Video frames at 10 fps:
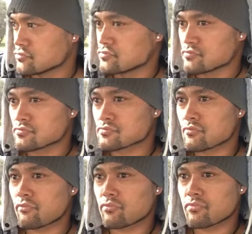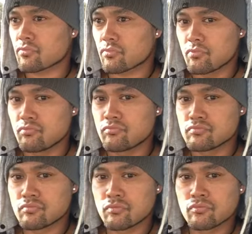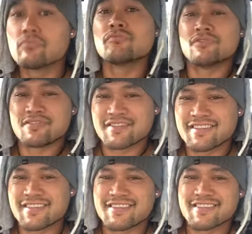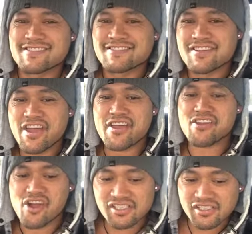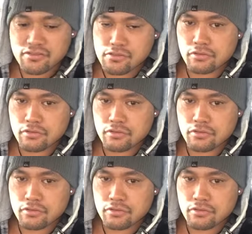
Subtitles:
stacking up the cash fast when it comes to the gas. Hey guys!